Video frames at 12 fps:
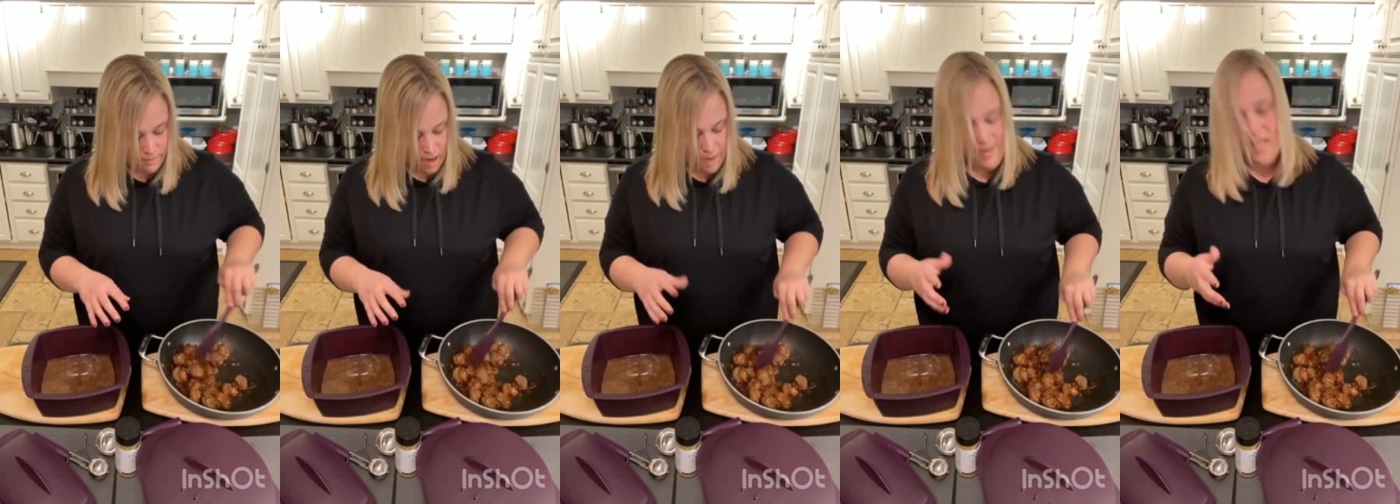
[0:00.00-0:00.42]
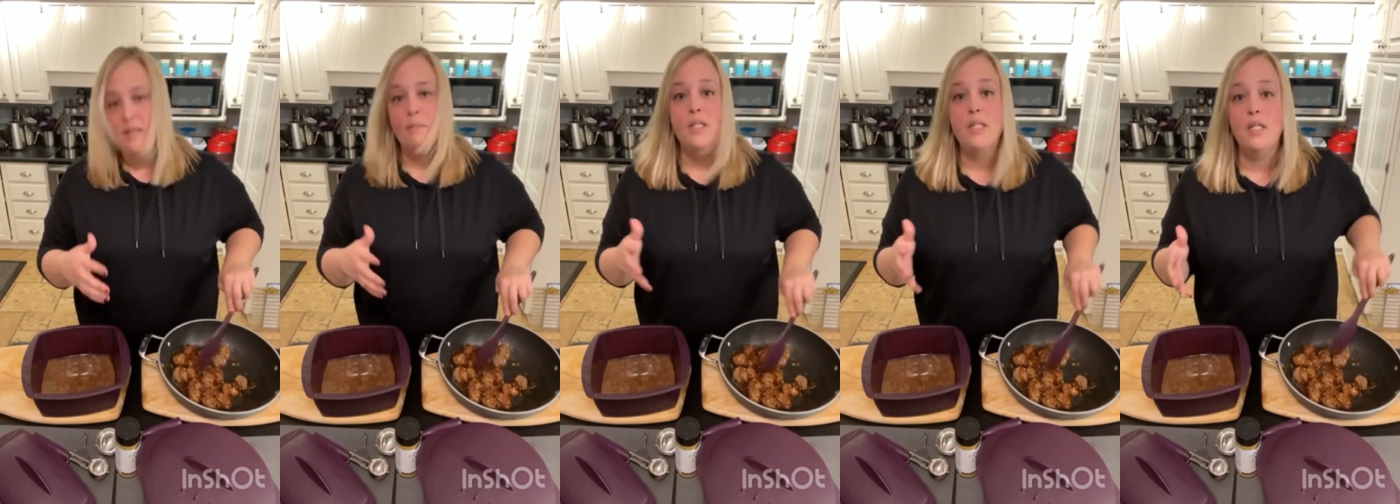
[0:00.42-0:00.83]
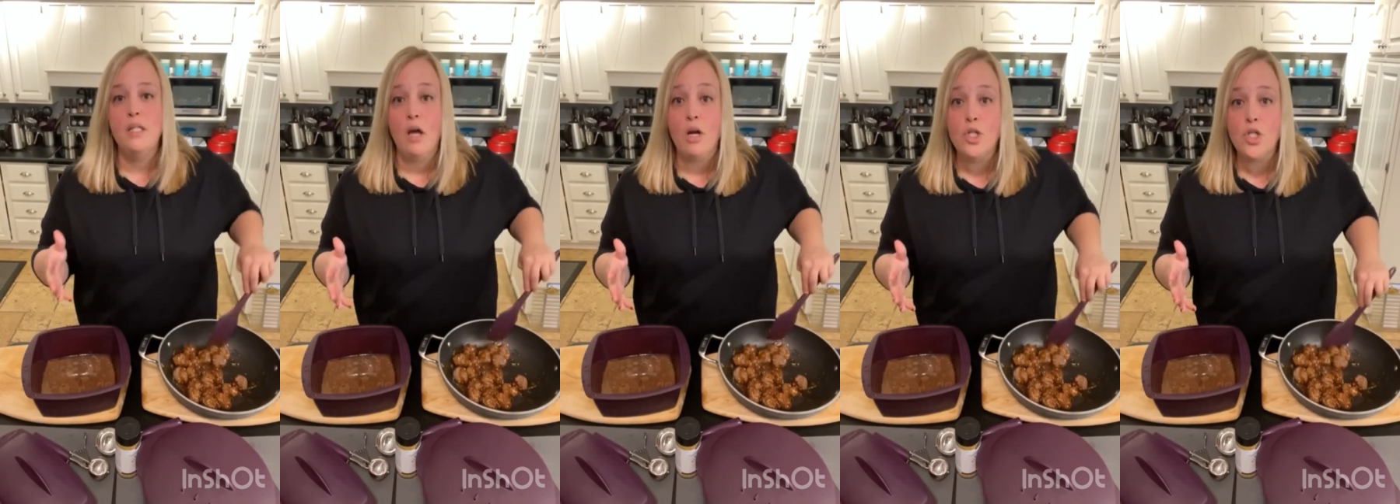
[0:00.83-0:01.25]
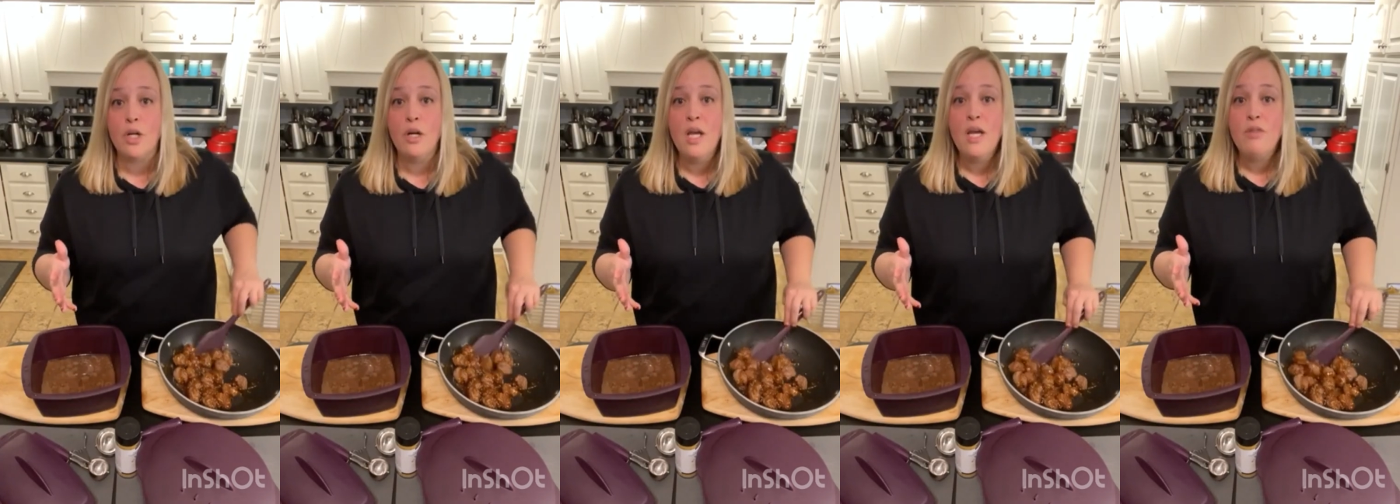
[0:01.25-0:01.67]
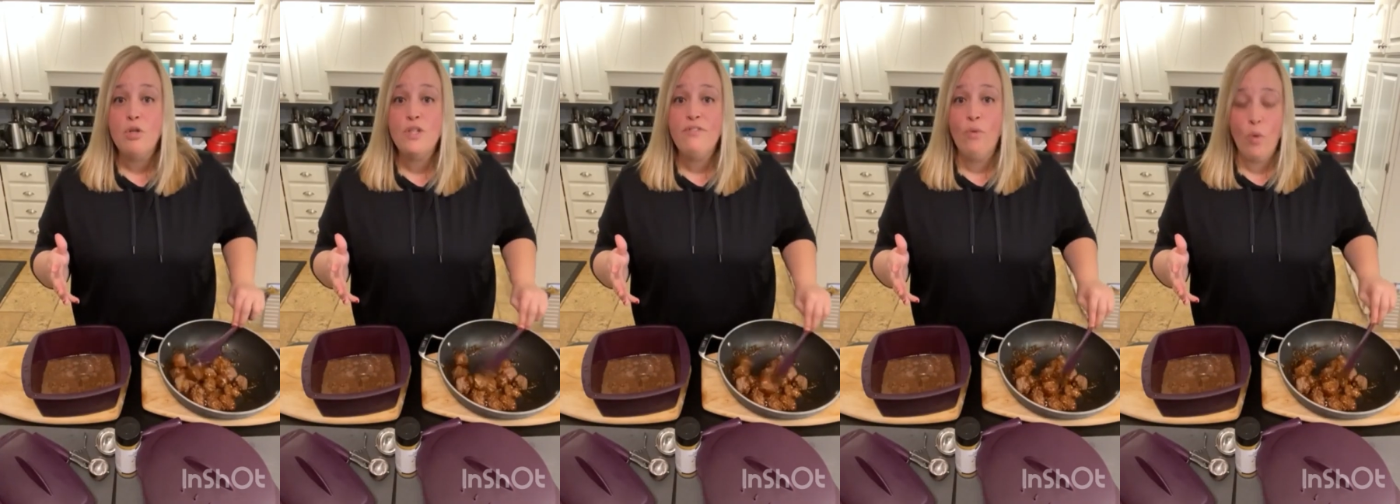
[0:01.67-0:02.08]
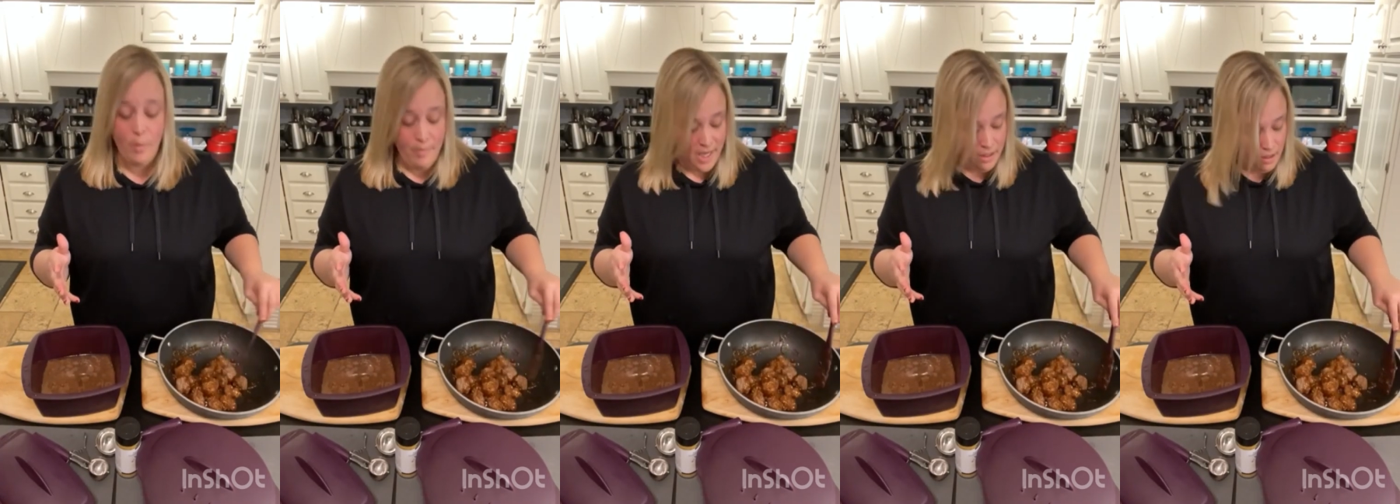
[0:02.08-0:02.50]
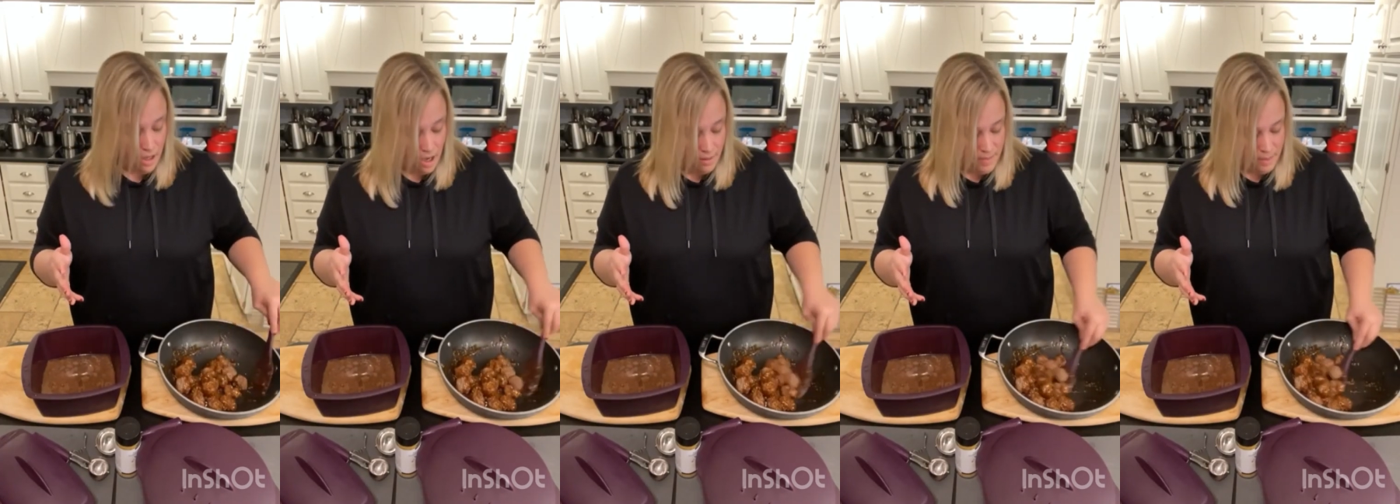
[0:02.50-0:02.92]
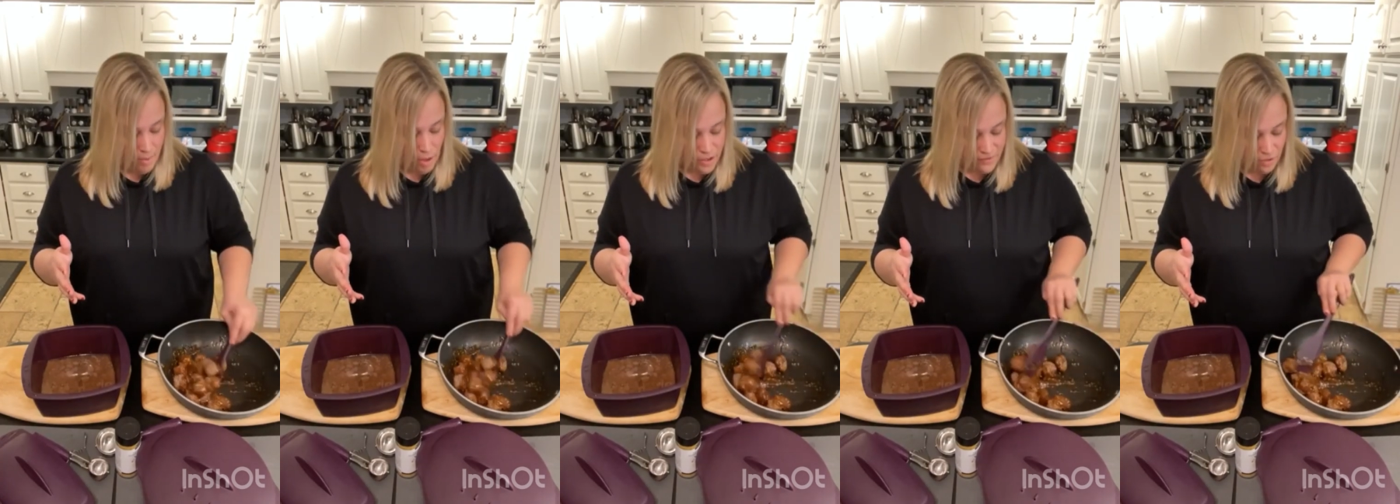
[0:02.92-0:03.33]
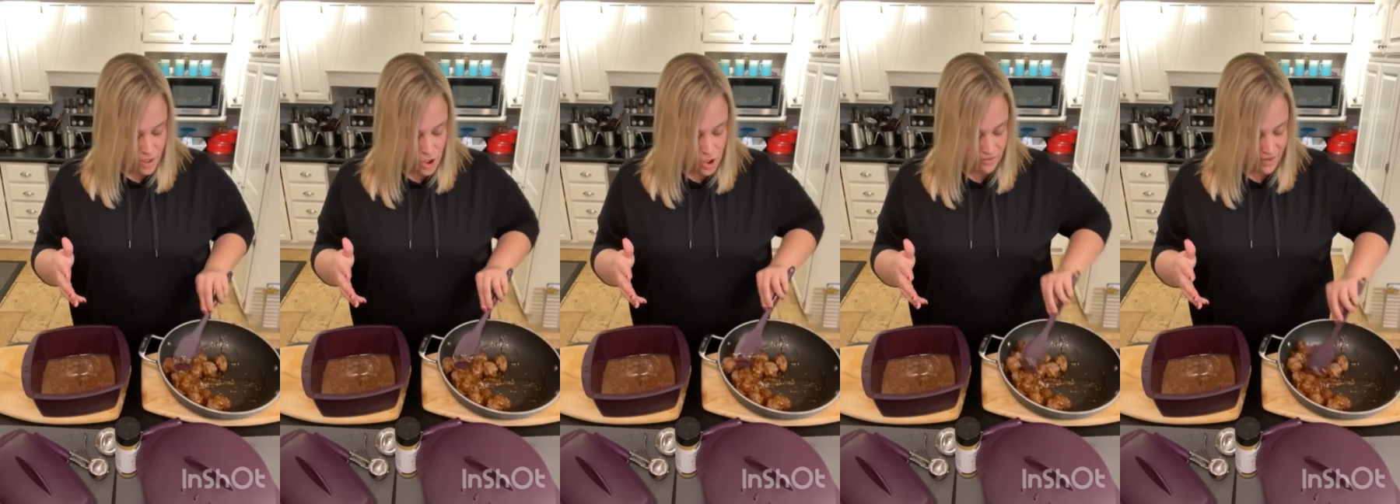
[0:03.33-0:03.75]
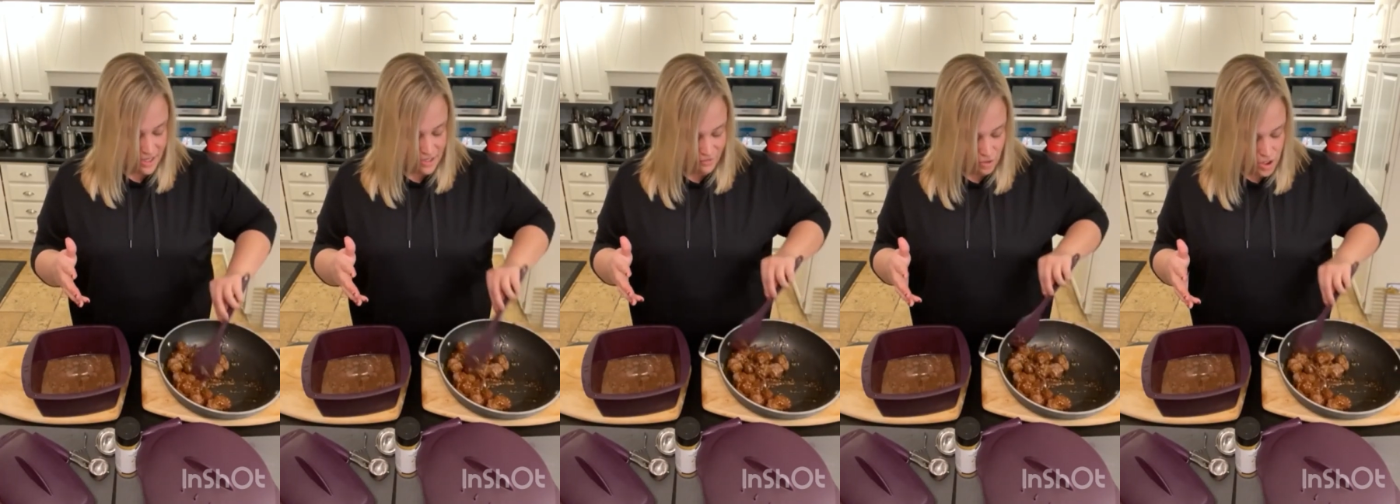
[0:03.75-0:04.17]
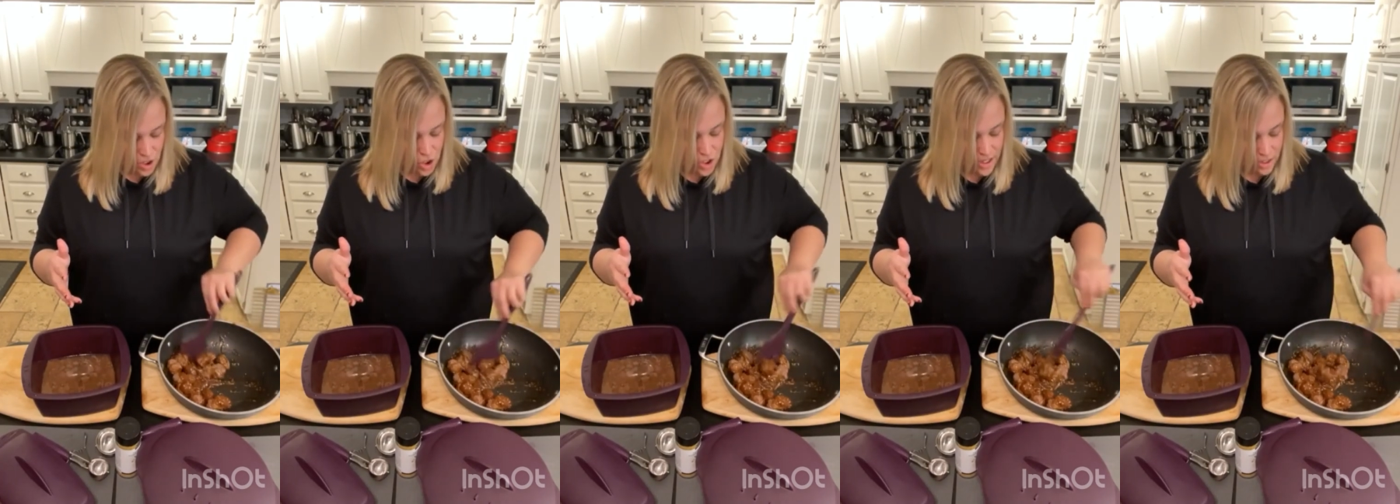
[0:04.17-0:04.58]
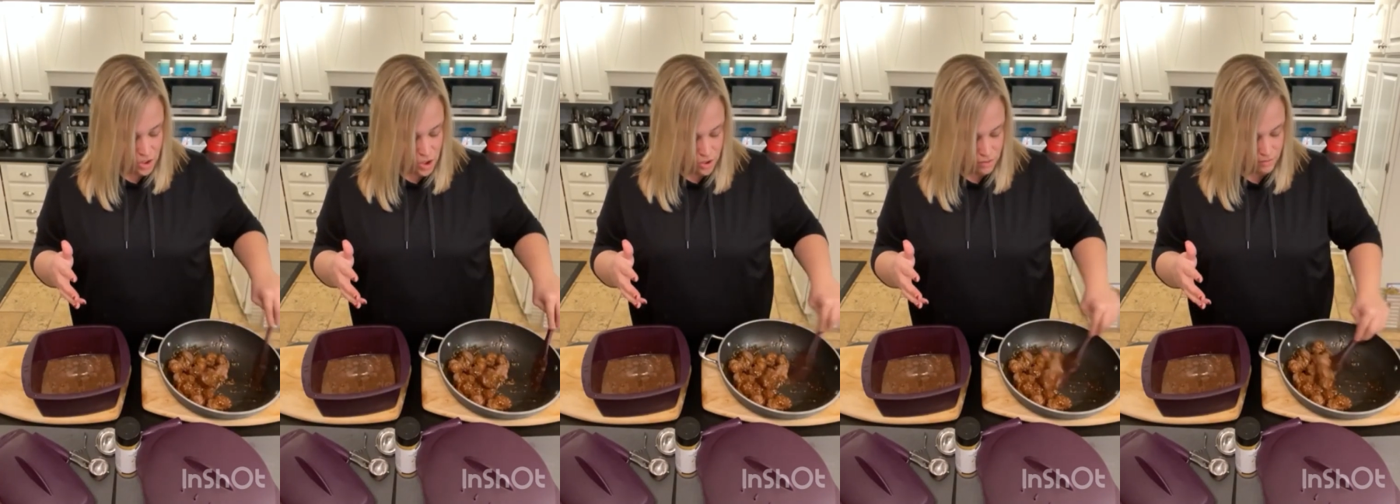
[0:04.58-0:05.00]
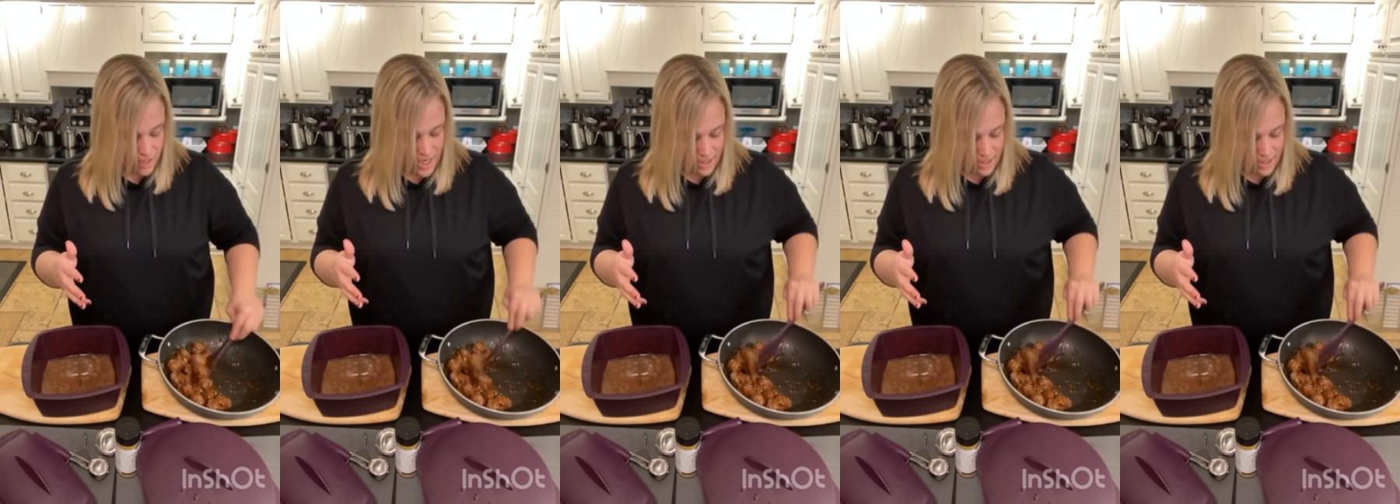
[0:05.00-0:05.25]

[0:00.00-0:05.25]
I made them a little larger. There's 4 big meatballs for each of us, for each dish, right?